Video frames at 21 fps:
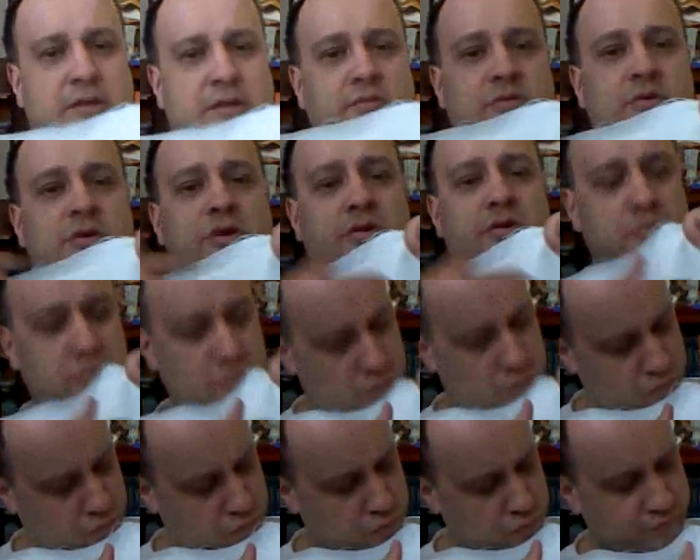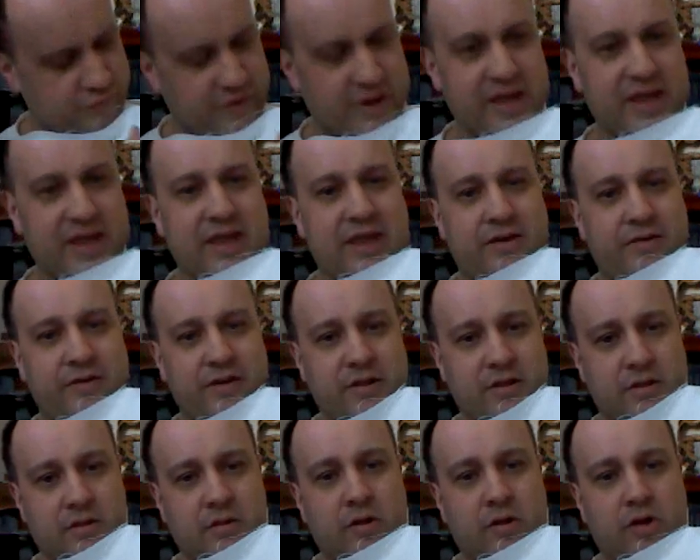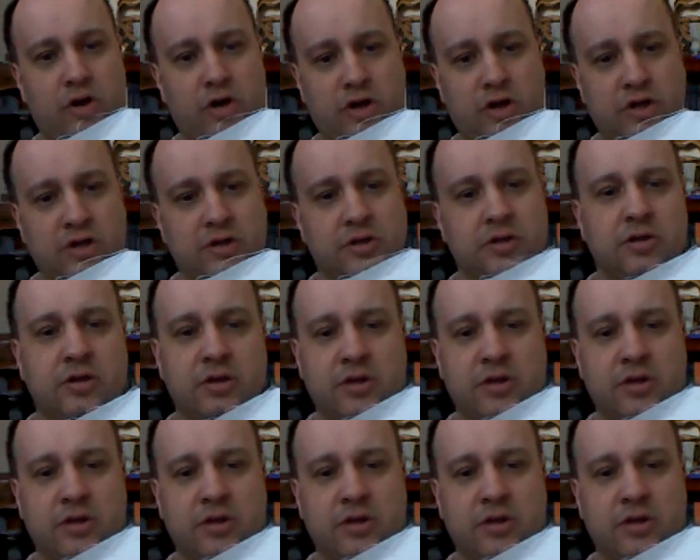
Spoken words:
that would go right here that's long,